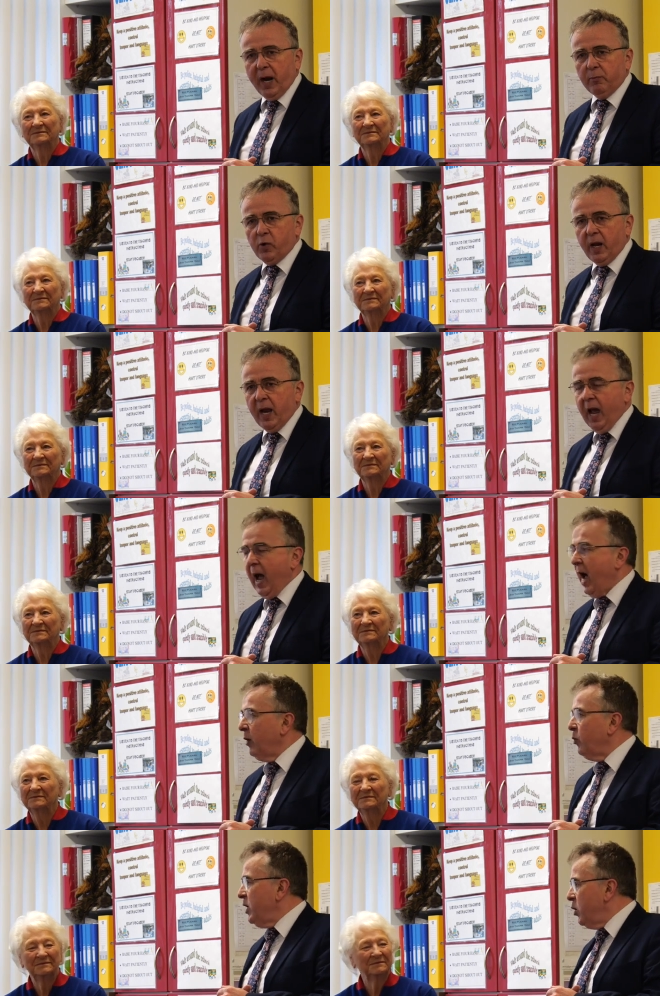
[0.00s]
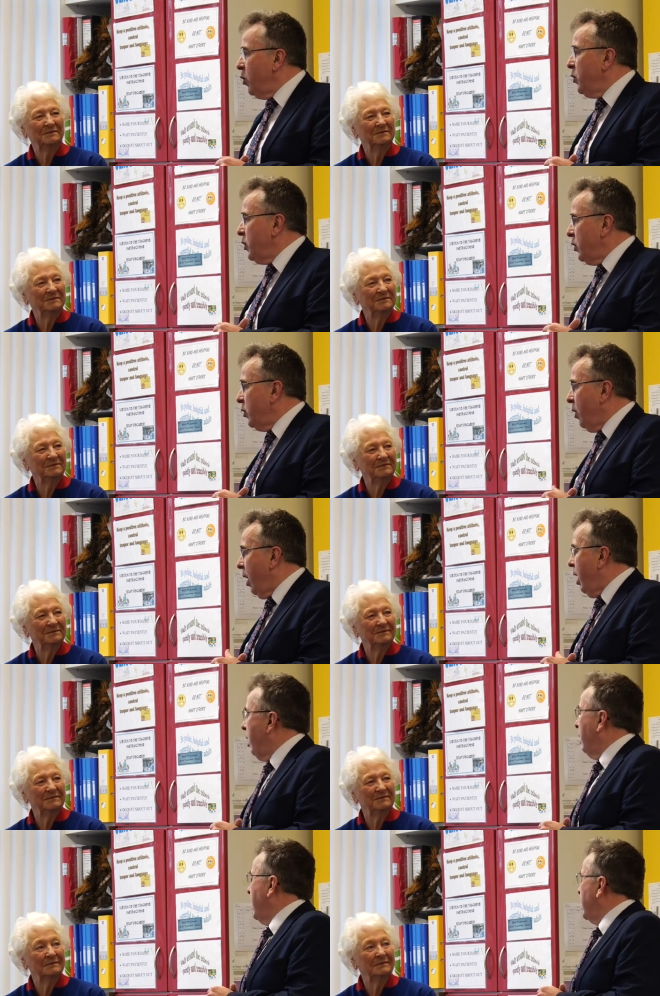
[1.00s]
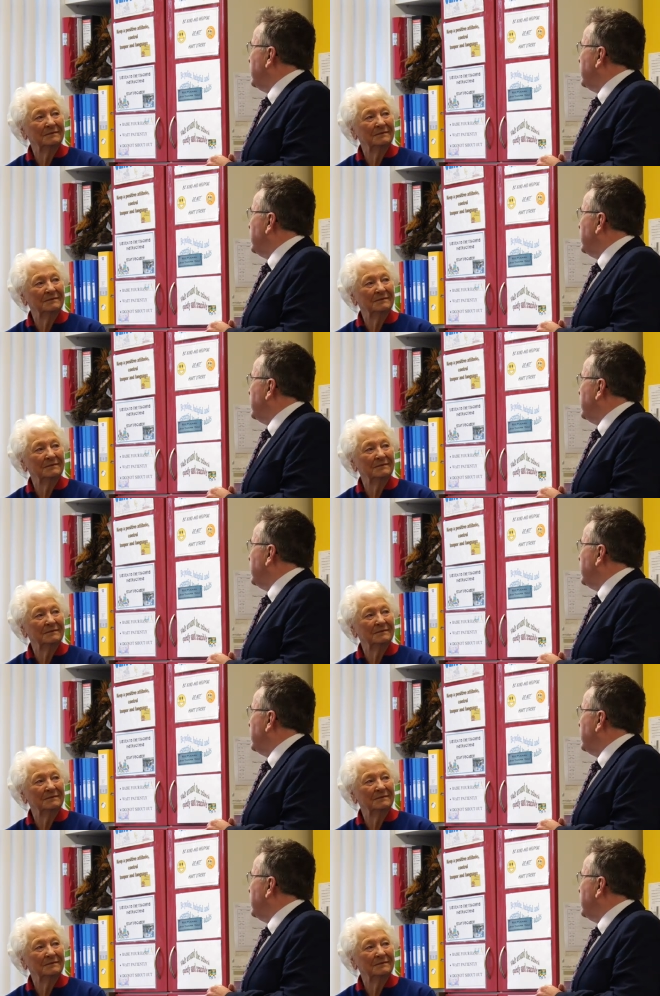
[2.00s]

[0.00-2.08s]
Speaker 1: Primary and we know you are